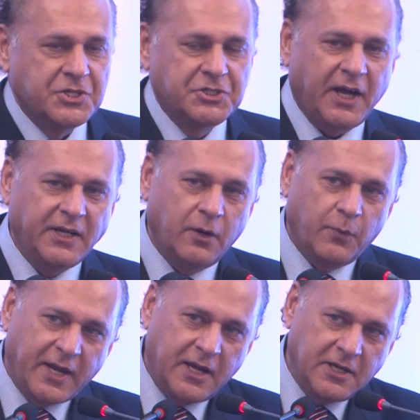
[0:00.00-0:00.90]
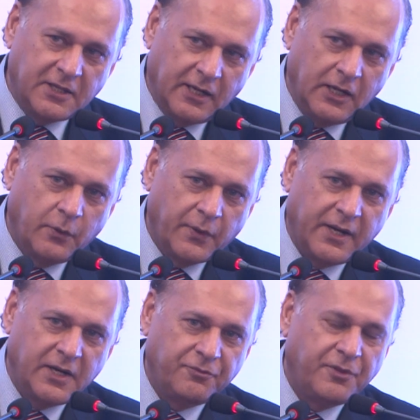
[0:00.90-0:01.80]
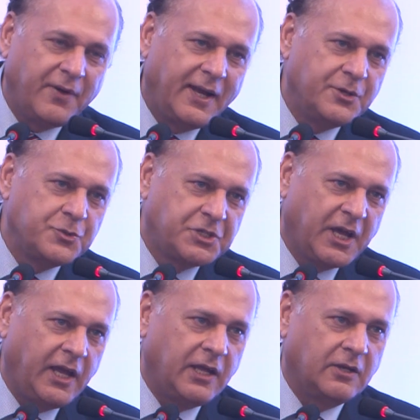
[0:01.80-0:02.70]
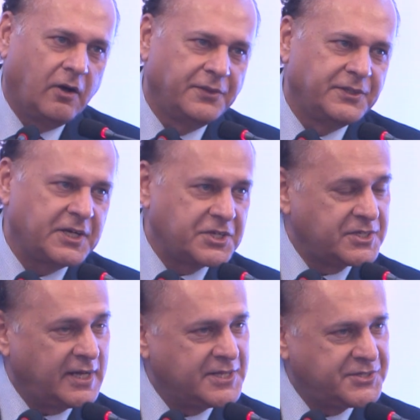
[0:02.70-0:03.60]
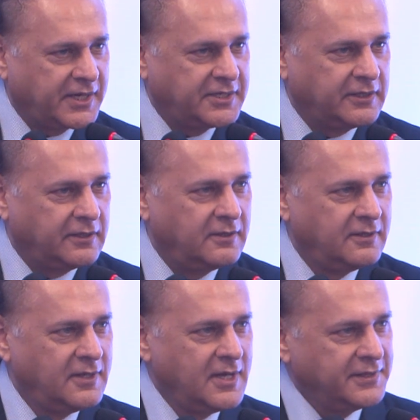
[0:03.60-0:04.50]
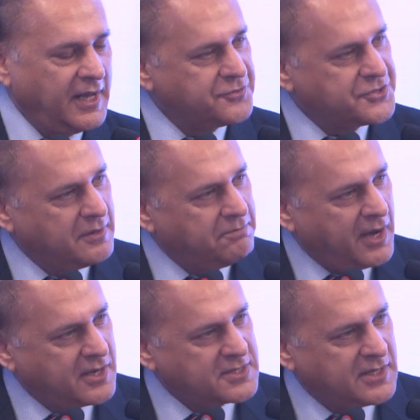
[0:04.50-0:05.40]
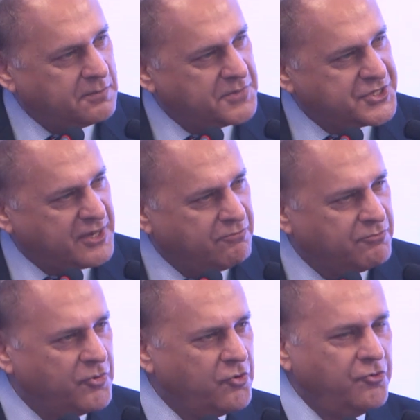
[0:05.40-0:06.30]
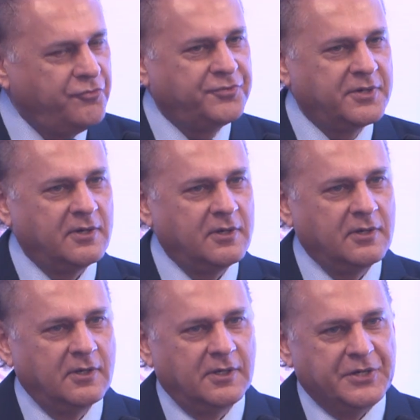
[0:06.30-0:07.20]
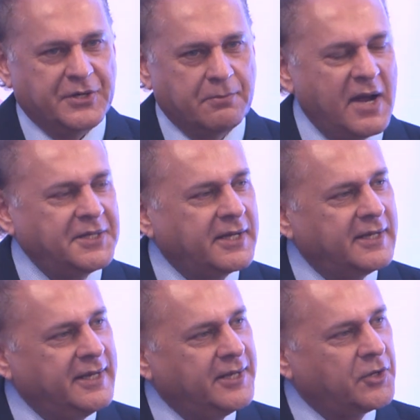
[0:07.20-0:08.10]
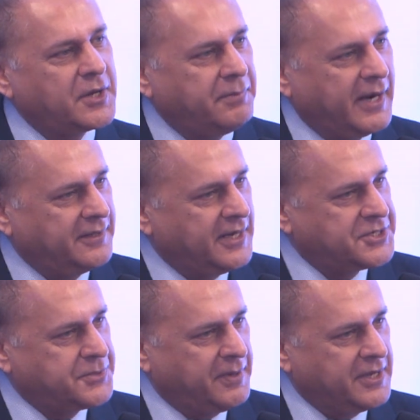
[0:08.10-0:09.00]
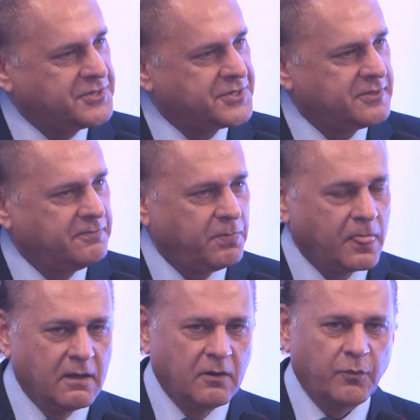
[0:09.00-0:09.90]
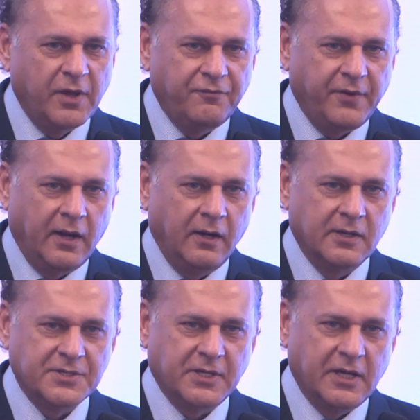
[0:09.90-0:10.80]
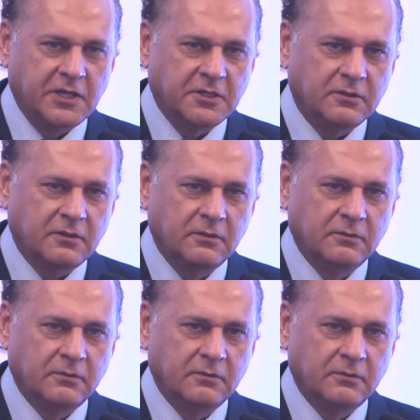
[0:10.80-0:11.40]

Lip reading: China vacating the lower end of the value chain on the textile sector. That was when Pakistan must have moved dramatically and occupied that space. We failed as a nation.